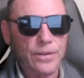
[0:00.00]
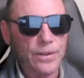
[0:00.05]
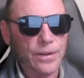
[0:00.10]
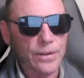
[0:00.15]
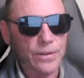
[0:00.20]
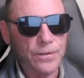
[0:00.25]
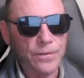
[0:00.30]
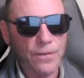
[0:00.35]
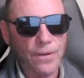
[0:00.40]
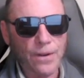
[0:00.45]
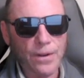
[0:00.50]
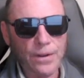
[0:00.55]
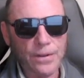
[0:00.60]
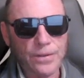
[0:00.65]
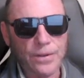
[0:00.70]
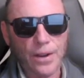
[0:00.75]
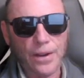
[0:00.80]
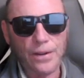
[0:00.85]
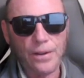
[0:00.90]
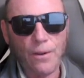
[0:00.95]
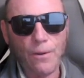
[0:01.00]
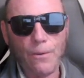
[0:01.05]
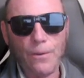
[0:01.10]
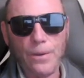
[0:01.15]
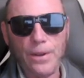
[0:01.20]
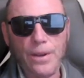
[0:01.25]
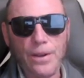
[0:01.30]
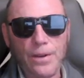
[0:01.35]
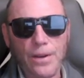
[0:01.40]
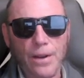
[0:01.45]
And as far as I know,
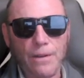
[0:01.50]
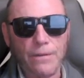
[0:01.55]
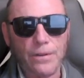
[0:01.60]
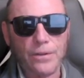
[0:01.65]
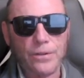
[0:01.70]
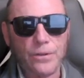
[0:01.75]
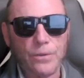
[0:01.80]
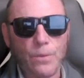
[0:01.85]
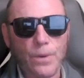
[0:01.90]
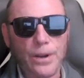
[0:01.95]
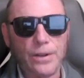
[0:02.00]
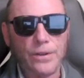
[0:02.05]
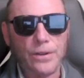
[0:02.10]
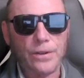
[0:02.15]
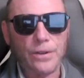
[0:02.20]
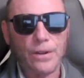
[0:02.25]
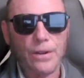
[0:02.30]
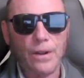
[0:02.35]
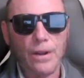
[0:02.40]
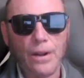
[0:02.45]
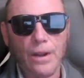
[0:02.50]
he never switched.